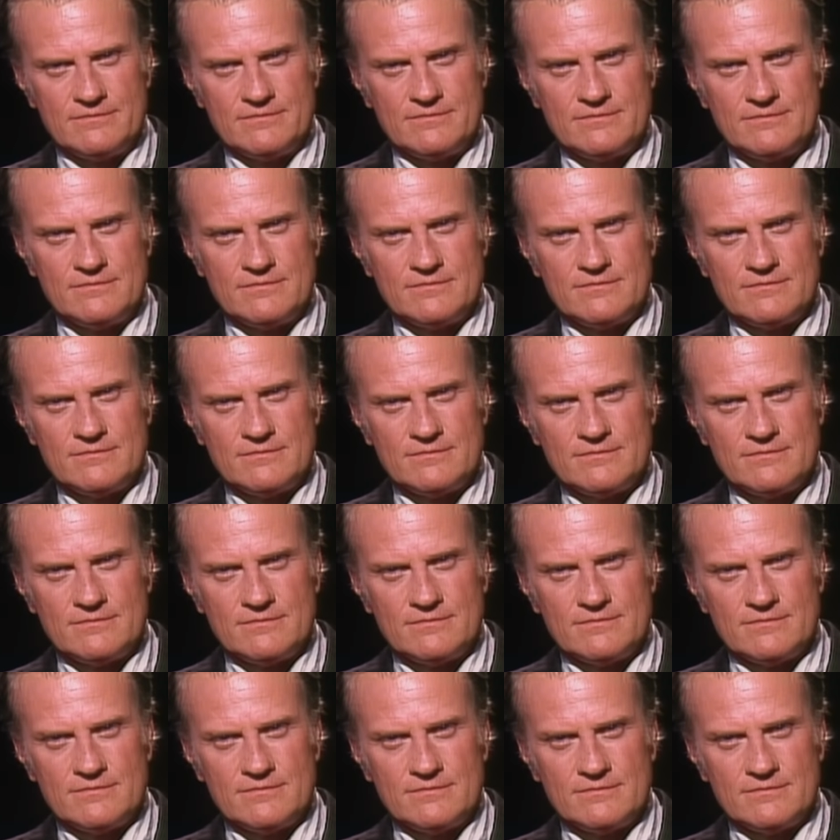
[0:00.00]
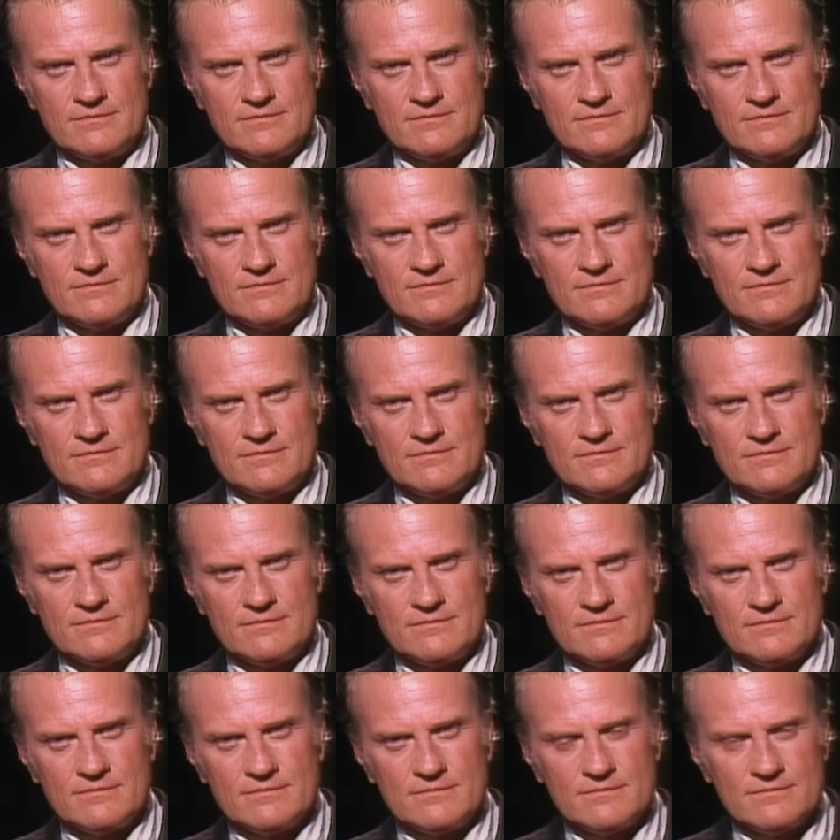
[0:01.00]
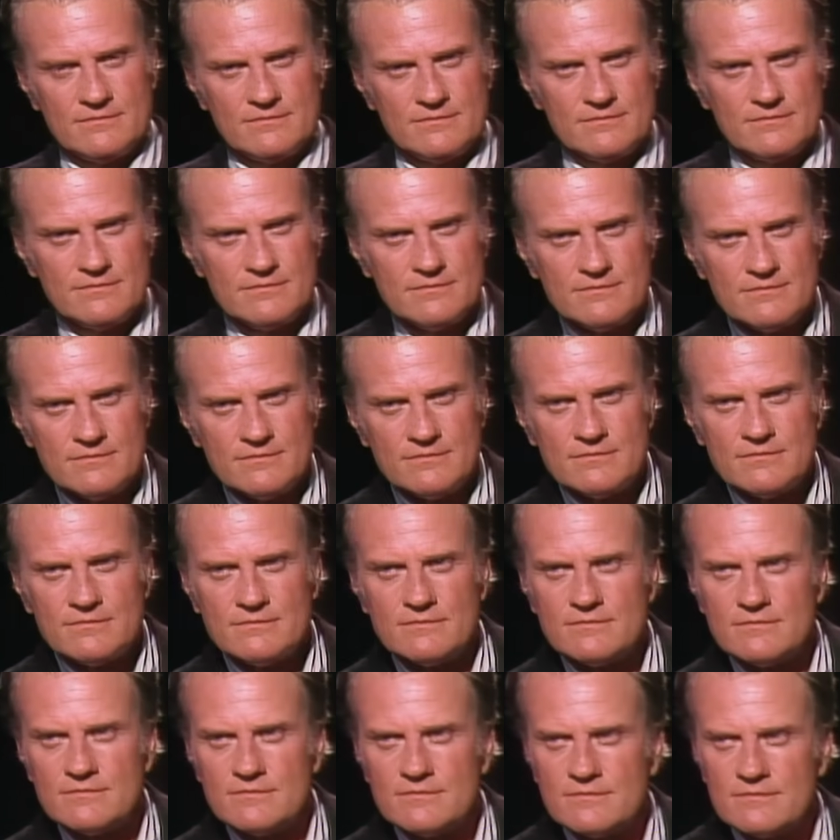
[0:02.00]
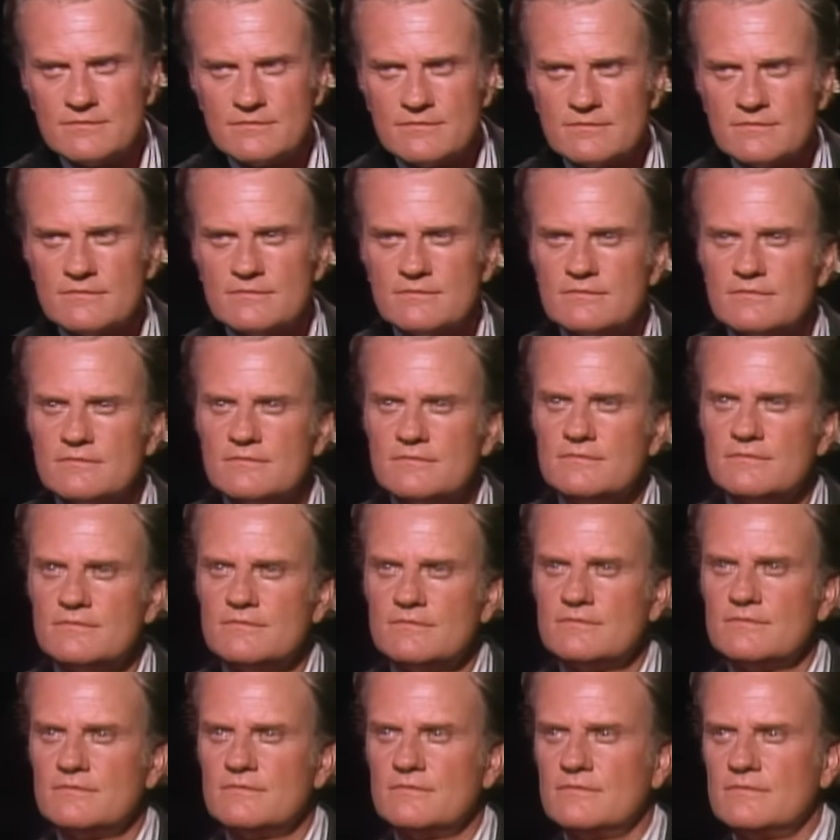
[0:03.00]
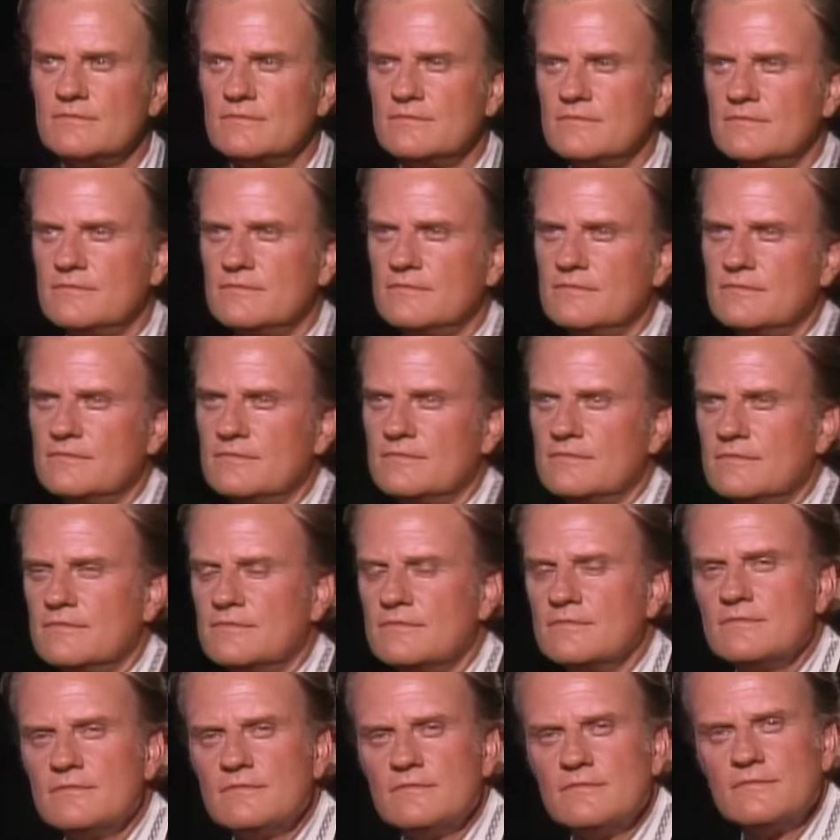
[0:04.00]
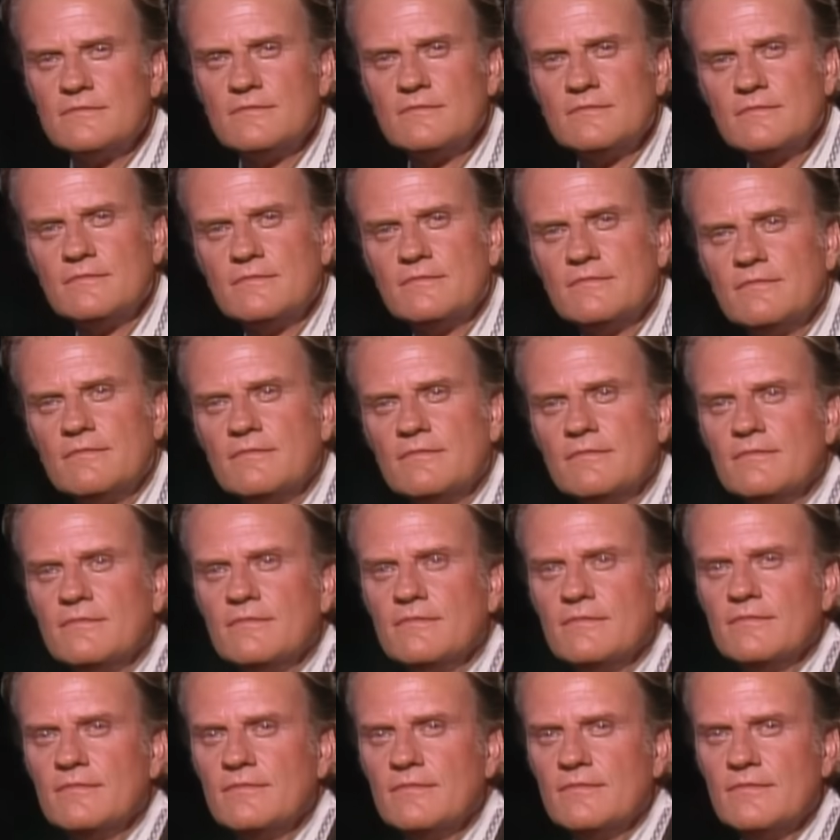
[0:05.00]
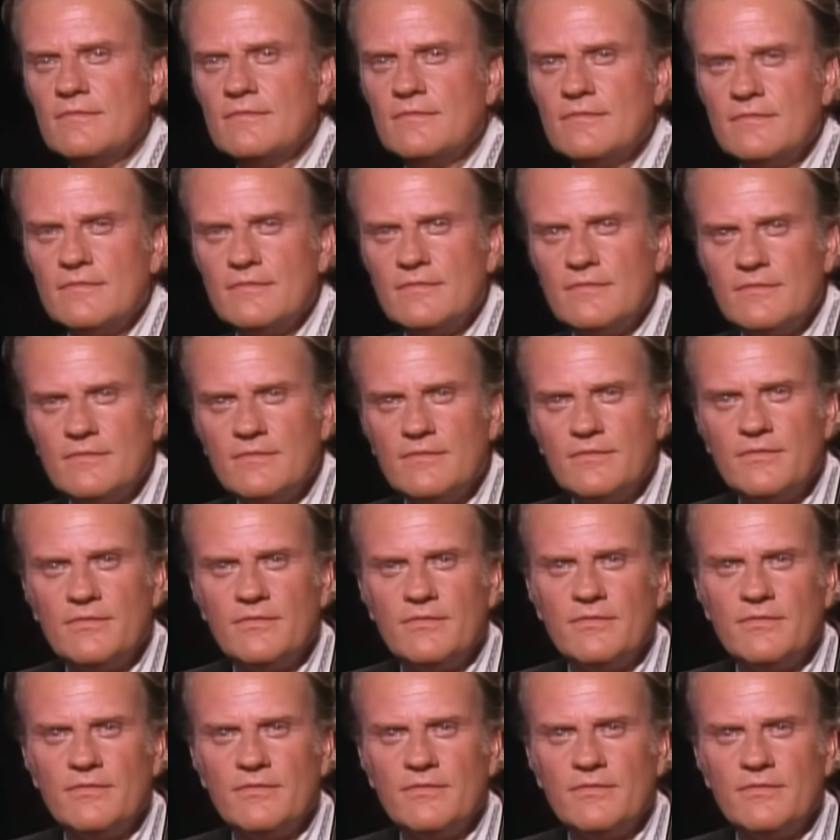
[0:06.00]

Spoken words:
(silence)